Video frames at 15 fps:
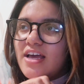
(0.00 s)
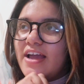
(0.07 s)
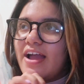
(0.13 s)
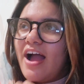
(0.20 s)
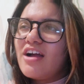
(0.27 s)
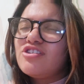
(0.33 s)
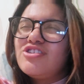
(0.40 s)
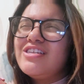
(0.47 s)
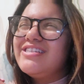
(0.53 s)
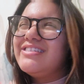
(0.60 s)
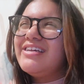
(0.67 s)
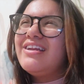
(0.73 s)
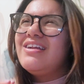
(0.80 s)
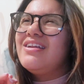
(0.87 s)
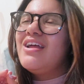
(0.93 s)
I actually
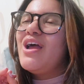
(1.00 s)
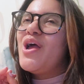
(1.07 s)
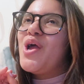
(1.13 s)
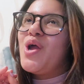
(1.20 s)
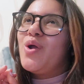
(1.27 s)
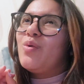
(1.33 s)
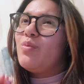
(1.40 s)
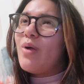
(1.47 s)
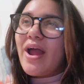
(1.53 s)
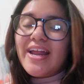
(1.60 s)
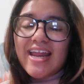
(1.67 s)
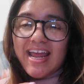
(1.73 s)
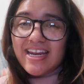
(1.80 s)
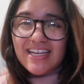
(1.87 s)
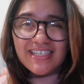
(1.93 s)
didn't
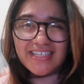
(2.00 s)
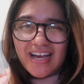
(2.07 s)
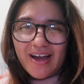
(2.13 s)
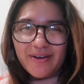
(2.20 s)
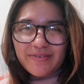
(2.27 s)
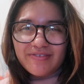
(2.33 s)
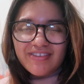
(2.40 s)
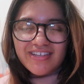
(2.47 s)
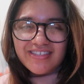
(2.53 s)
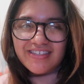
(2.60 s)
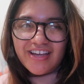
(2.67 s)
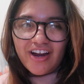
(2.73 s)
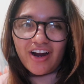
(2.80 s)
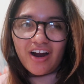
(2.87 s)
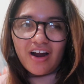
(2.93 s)
write any down this
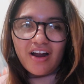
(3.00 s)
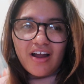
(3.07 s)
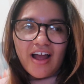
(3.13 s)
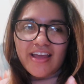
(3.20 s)
year.